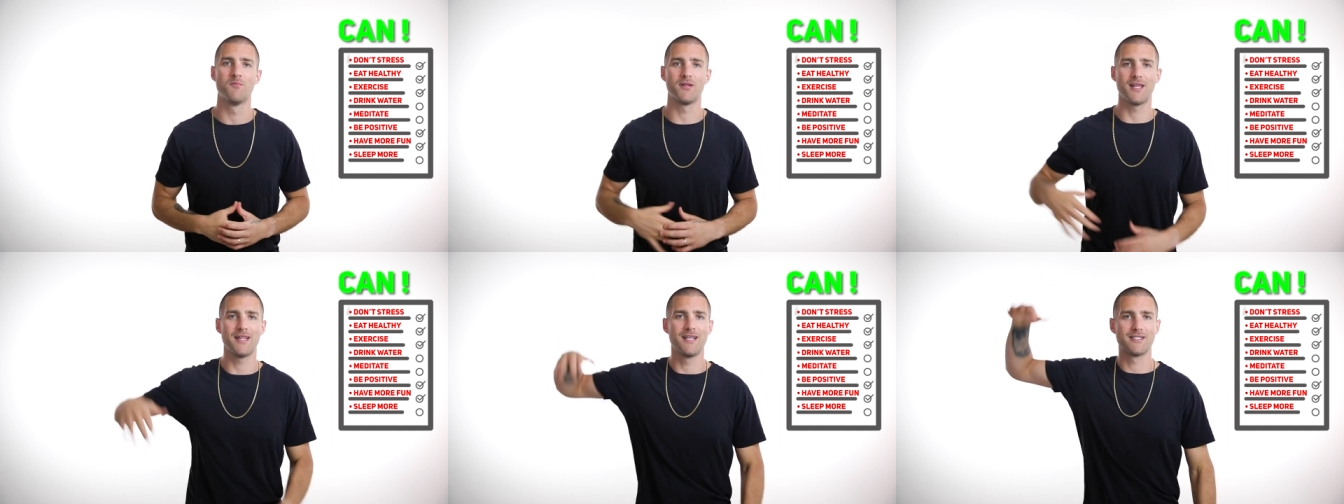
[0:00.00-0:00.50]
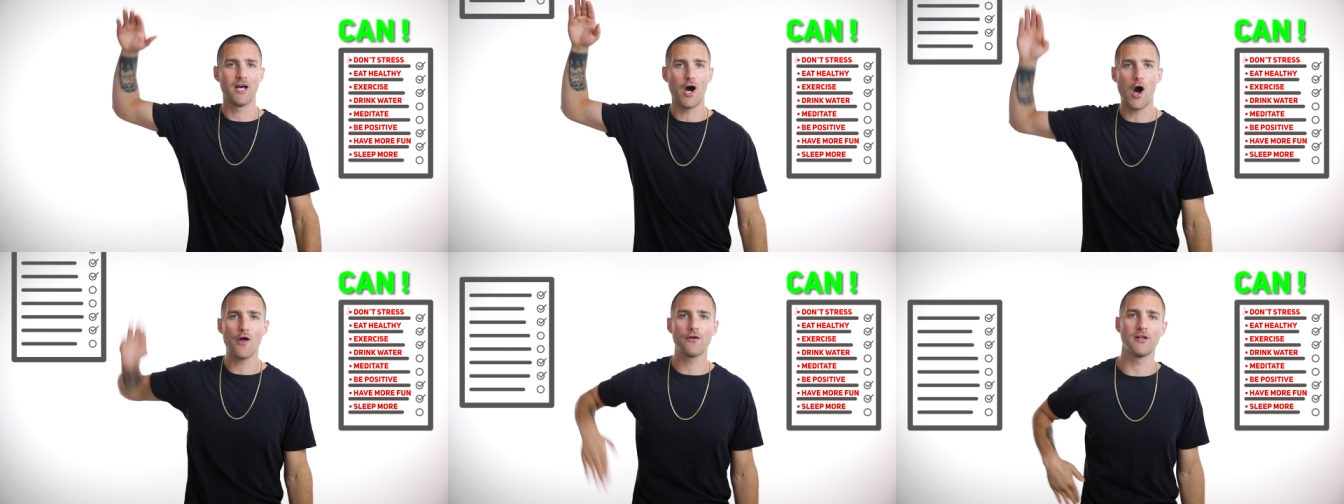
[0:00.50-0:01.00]
But then this
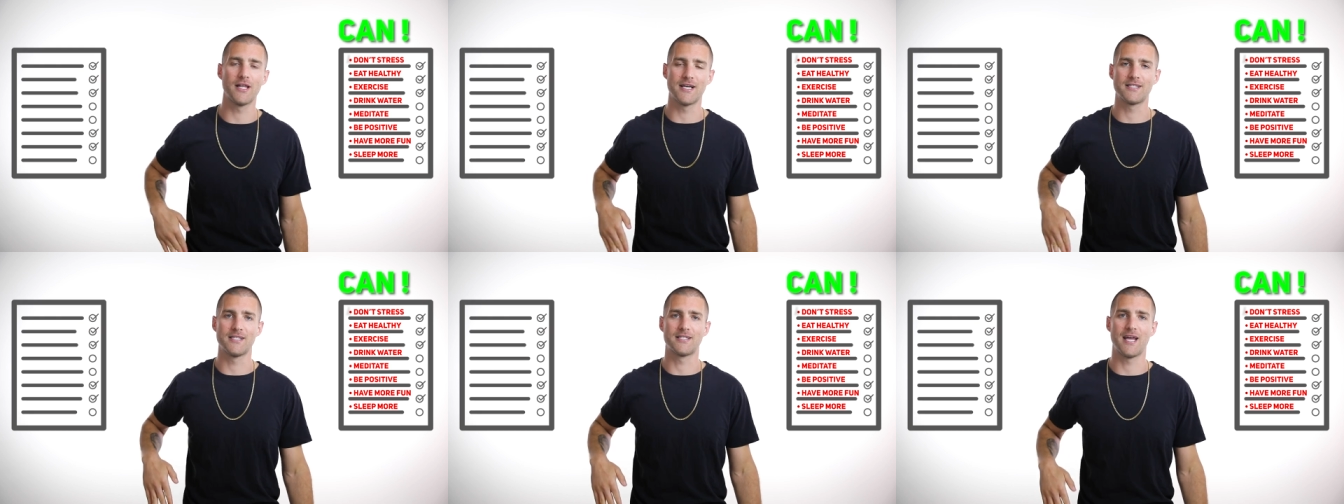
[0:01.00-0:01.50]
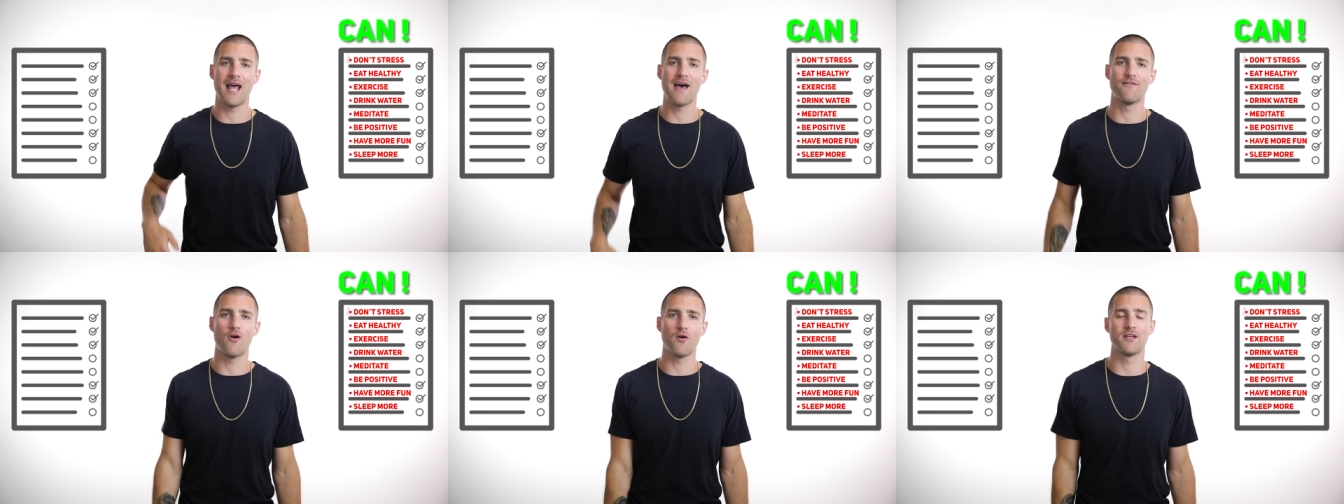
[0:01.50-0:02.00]
other list is gonna
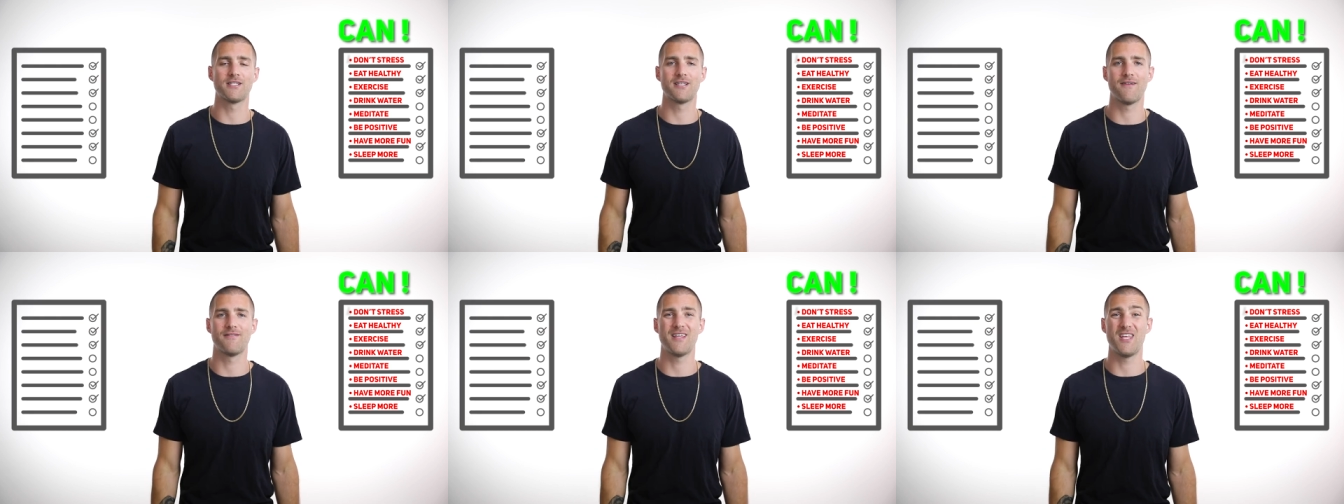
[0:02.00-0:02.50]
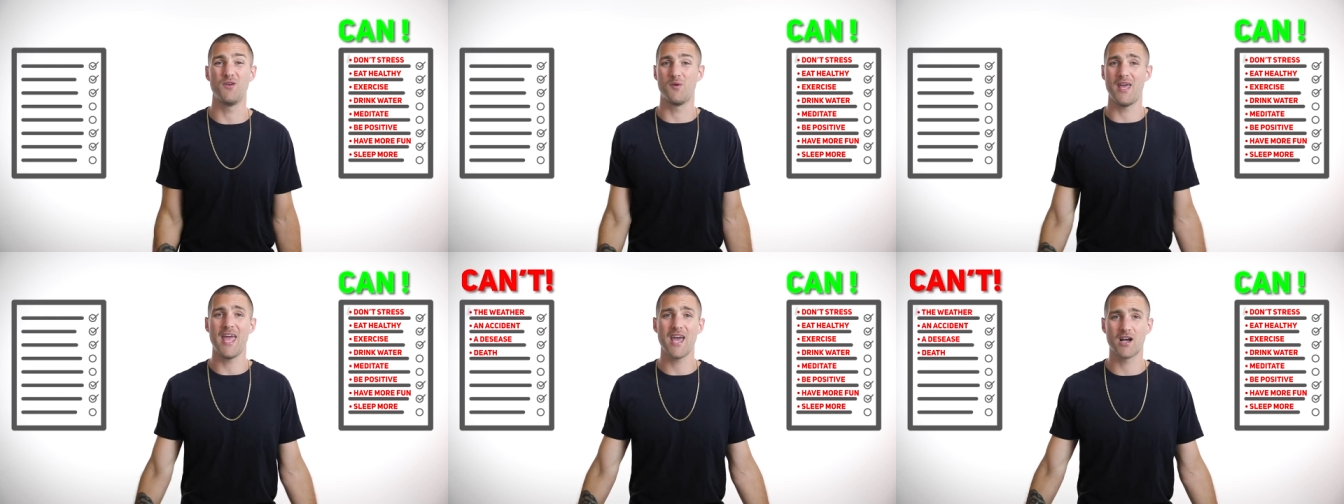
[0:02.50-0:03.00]
have all this stuff that you
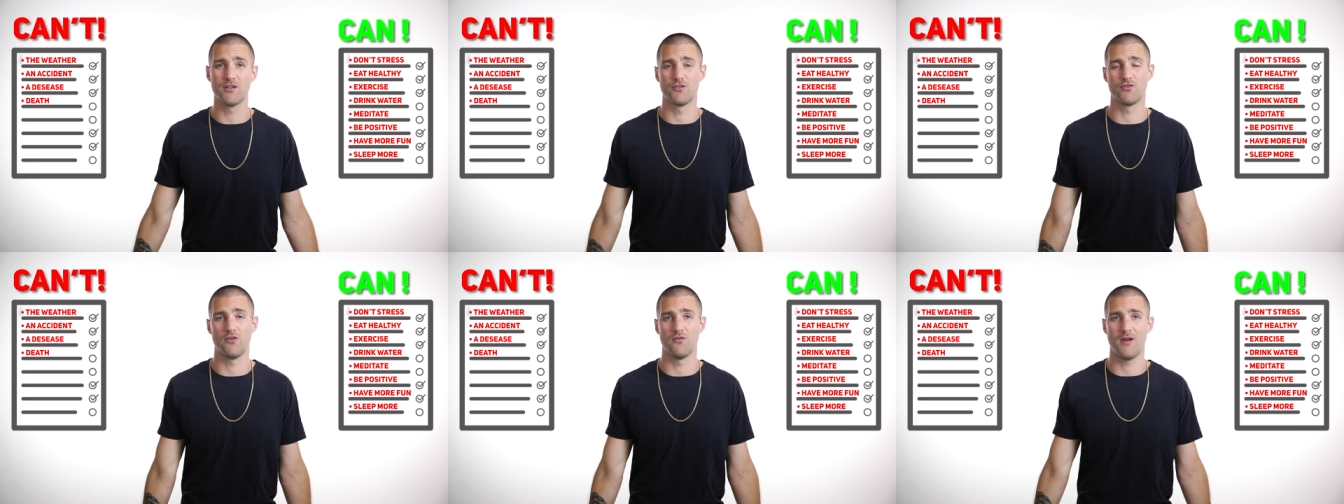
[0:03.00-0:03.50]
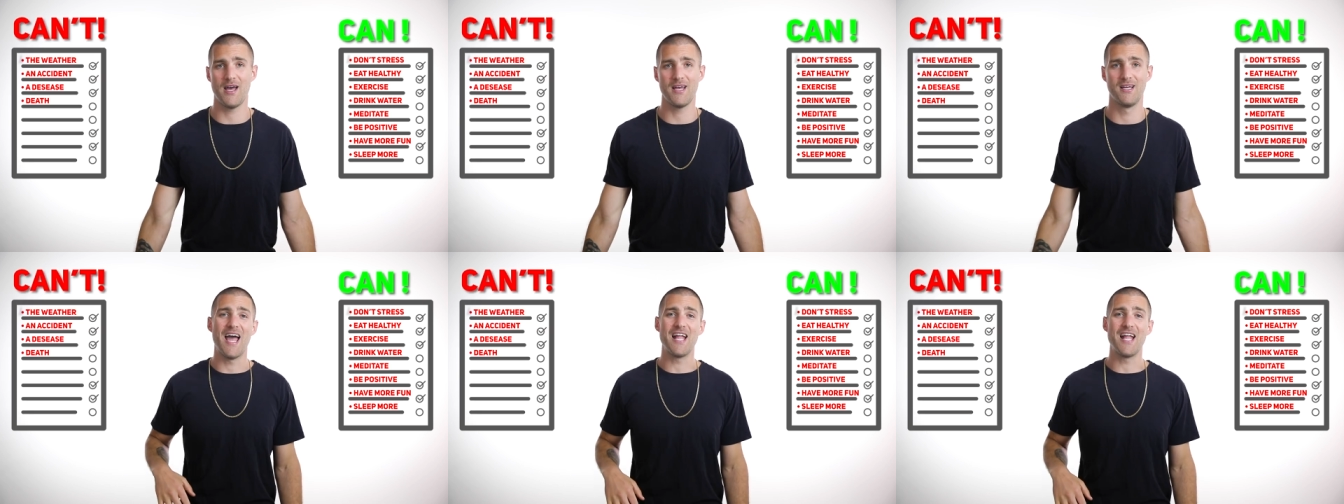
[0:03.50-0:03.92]
can control, right?